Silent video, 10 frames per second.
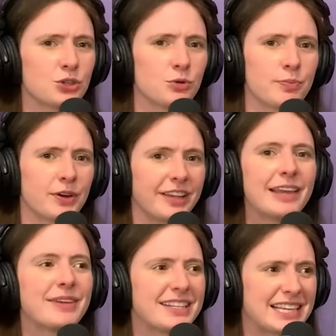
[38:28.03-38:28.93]
to put
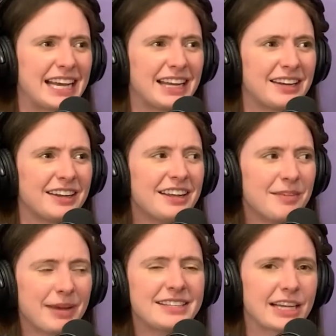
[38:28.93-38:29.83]
limits on
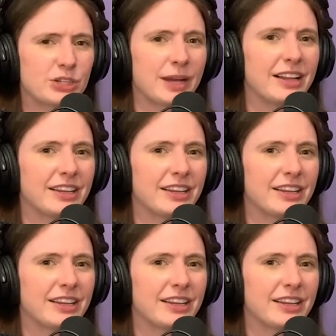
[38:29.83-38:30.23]
my sexuality.